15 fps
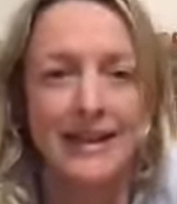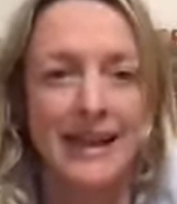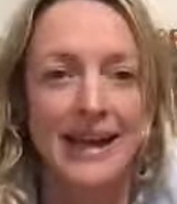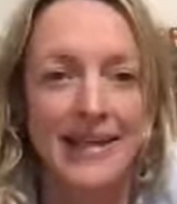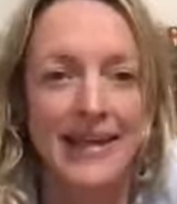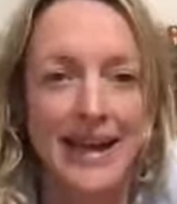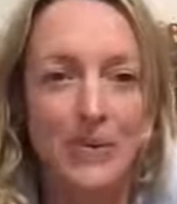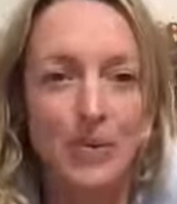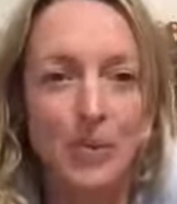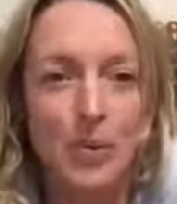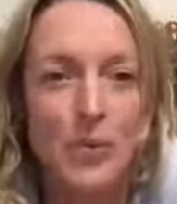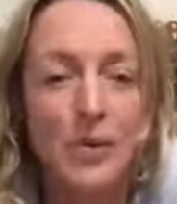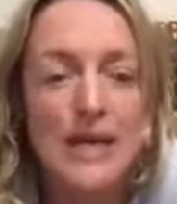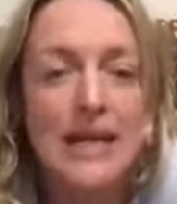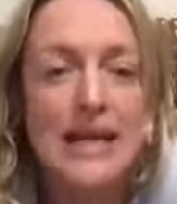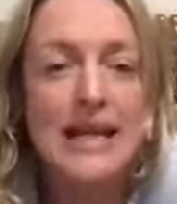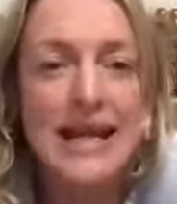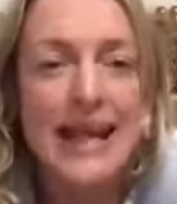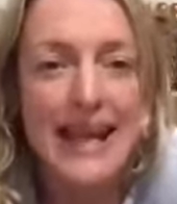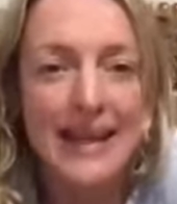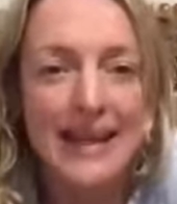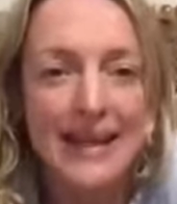And then breathing
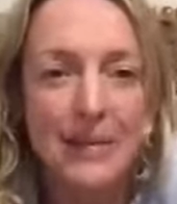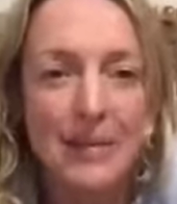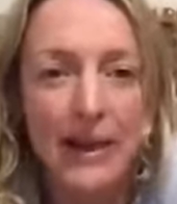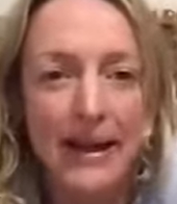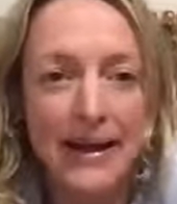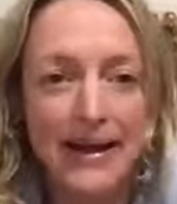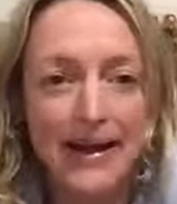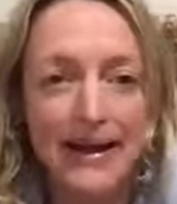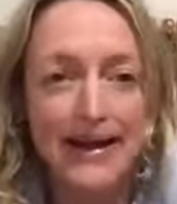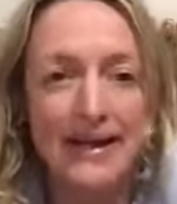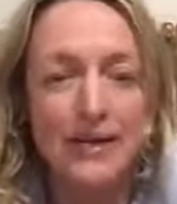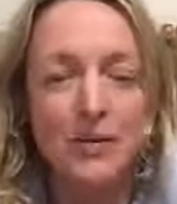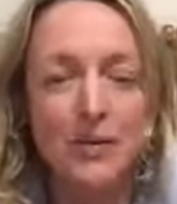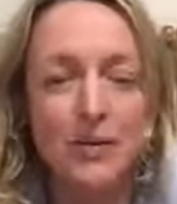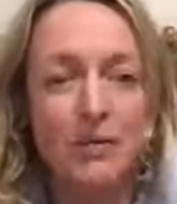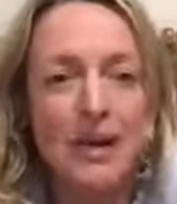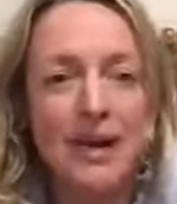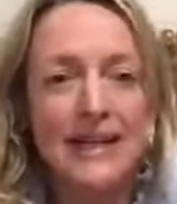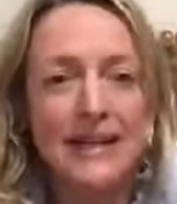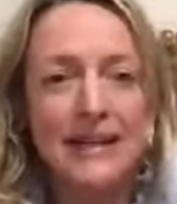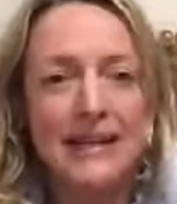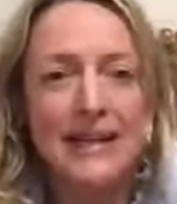in, bending
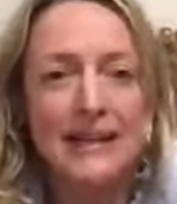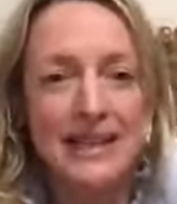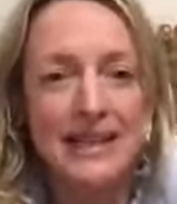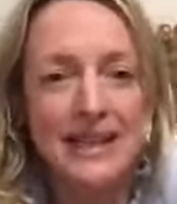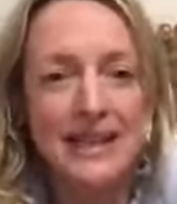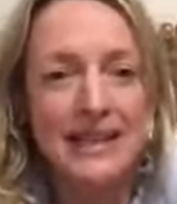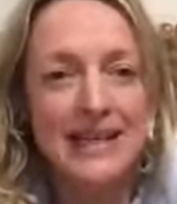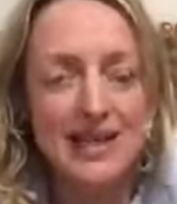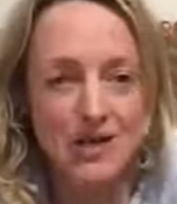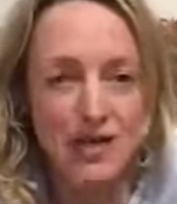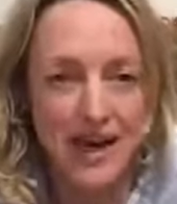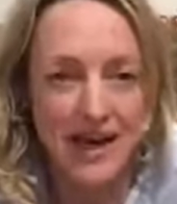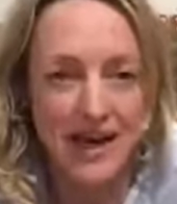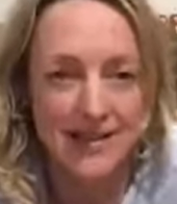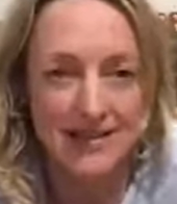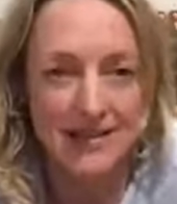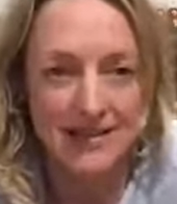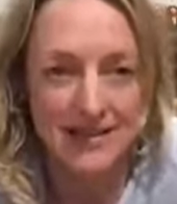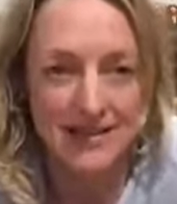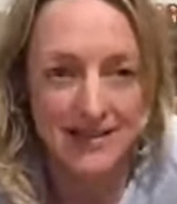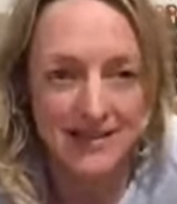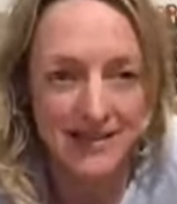right knee to chest.
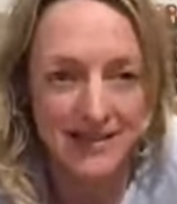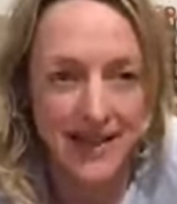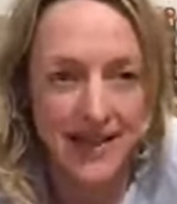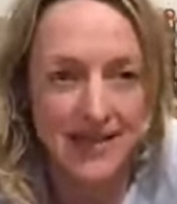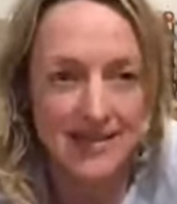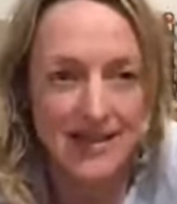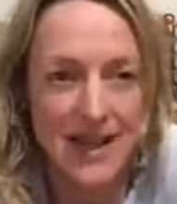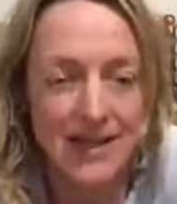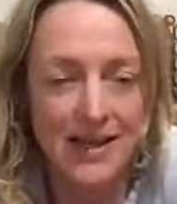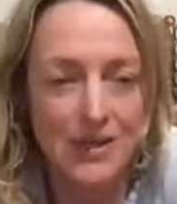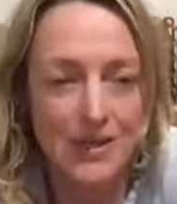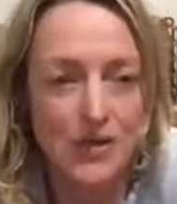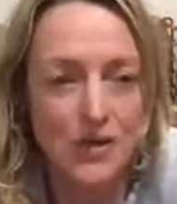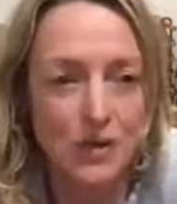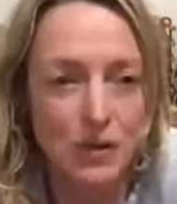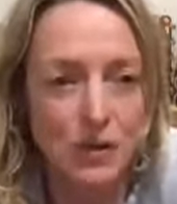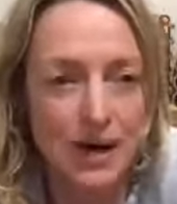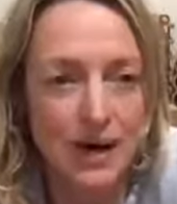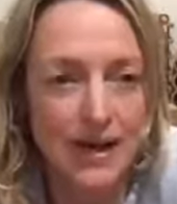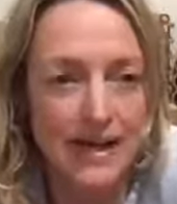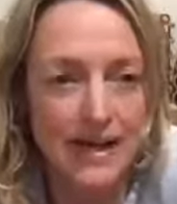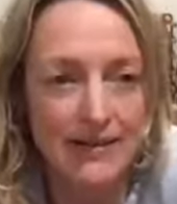Exhaling,
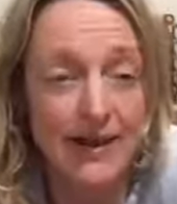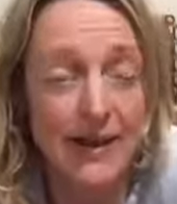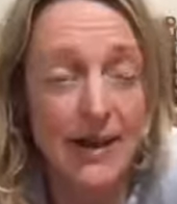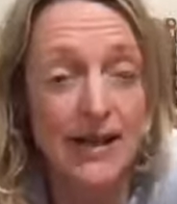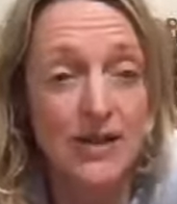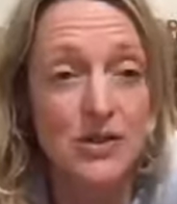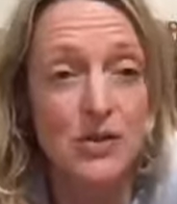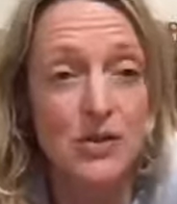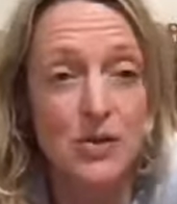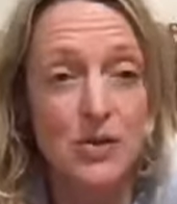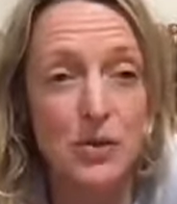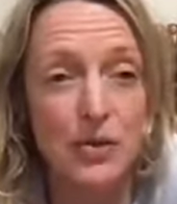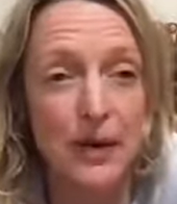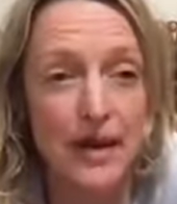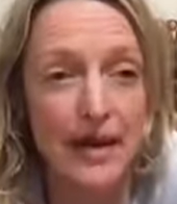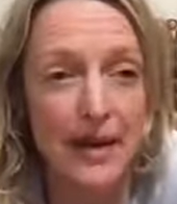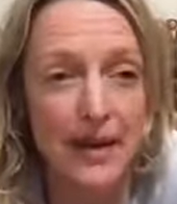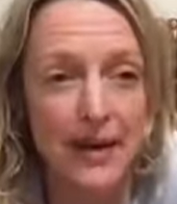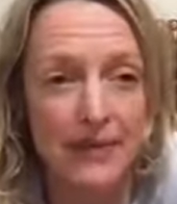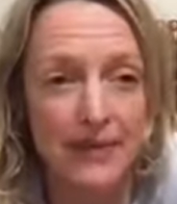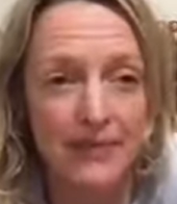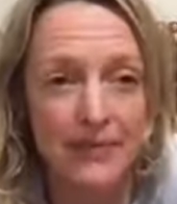straightening the legs straight up.